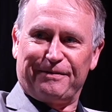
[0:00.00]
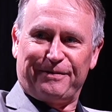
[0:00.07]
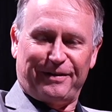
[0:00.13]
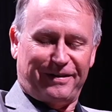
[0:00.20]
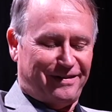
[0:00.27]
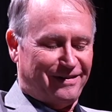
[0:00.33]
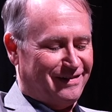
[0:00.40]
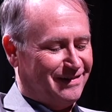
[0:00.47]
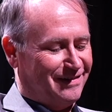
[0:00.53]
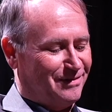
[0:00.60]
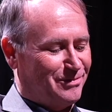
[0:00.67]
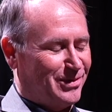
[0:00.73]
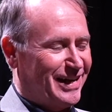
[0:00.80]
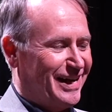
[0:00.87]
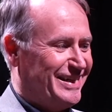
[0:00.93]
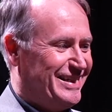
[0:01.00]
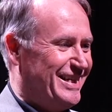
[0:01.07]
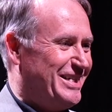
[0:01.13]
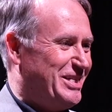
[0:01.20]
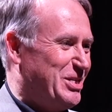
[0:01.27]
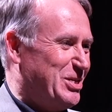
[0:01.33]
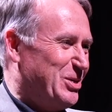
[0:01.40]
for what I
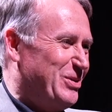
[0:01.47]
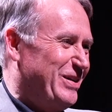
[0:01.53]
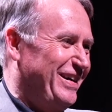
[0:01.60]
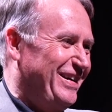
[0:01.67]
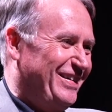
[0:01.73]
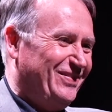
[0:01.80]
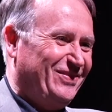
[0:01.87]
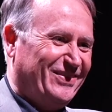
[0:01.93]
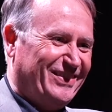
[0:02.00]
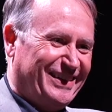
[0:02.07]
did to him.